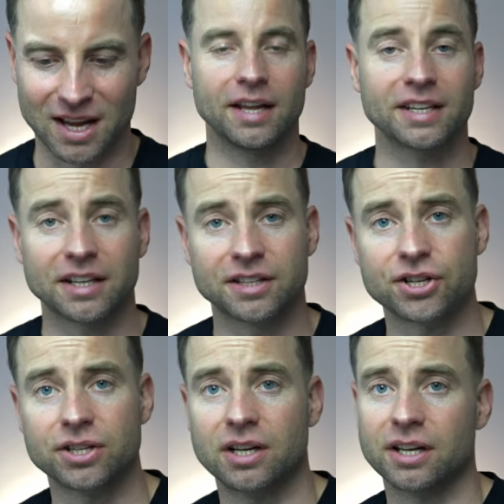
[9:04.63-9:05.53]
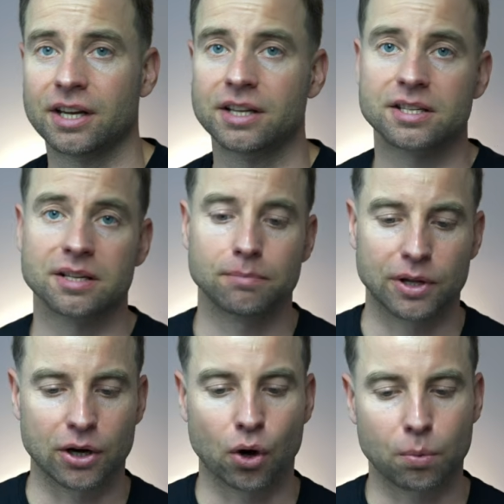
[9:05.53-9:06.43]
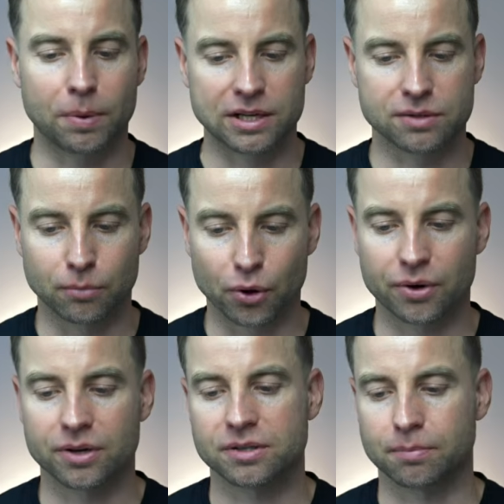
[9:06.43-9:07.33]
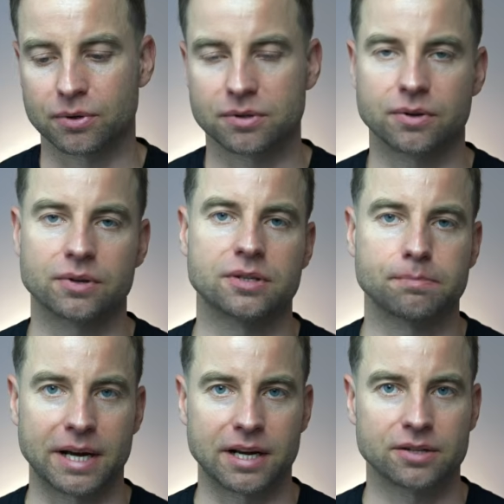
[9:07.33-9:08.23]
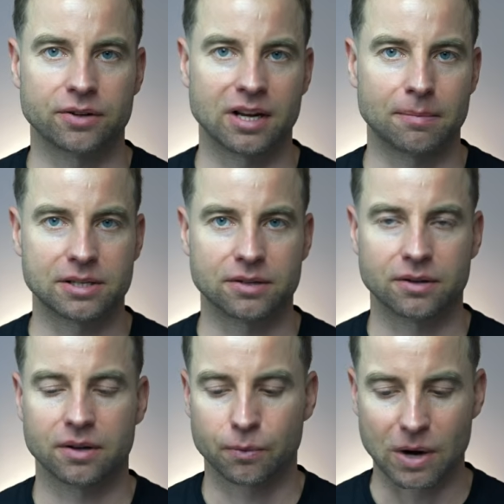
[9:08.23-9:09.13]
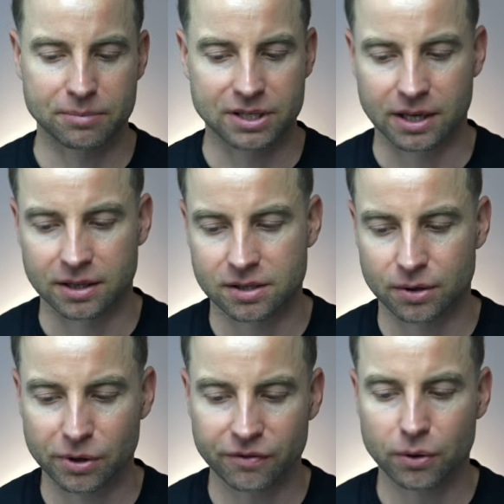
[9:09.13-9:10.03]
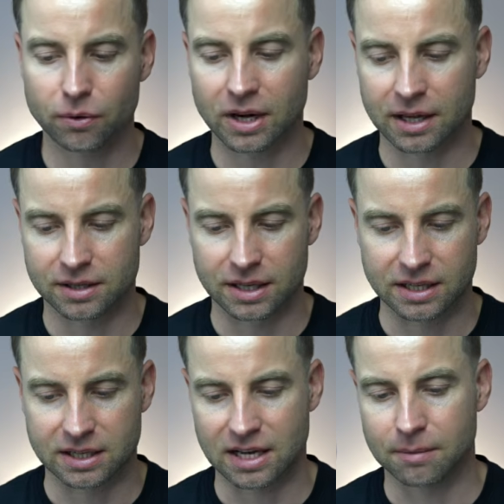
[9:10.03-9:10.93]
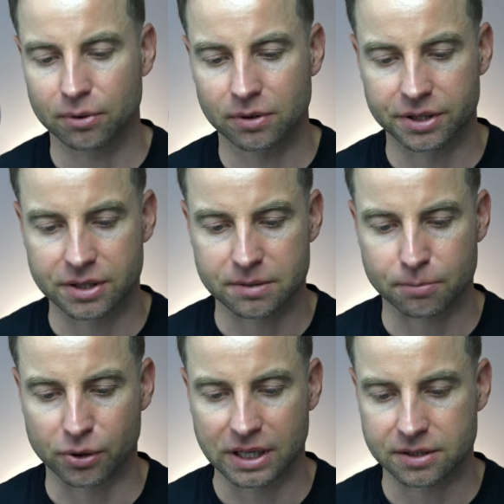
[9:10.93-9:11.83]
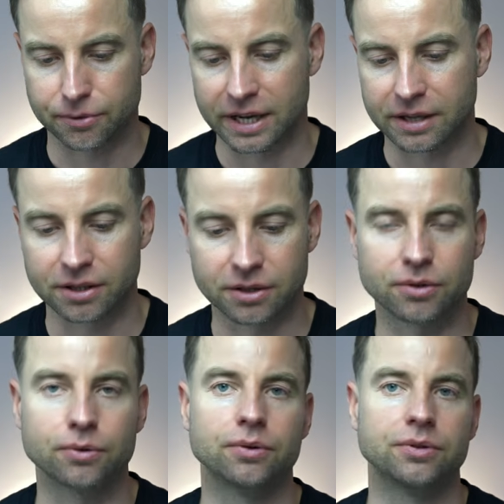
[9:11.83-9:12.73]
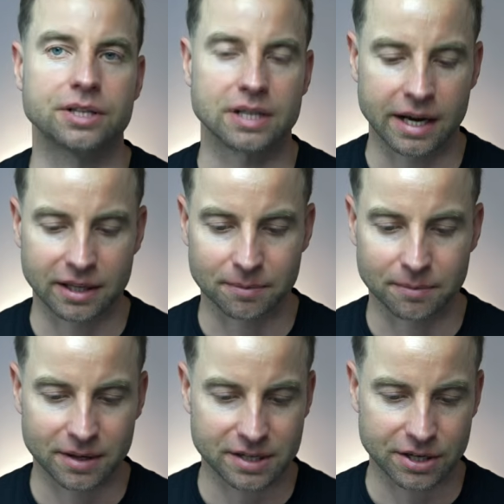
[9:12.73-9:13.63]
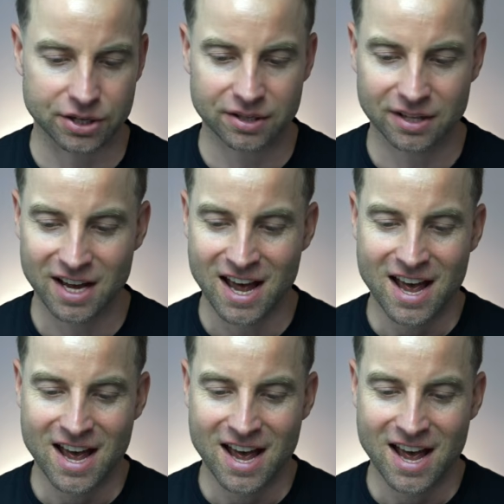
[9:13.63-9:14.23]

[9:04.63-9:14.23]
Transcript: And additionally, it simply occupies more sponsored space on Amazon website. So if you look at that example, this is products related to this item section.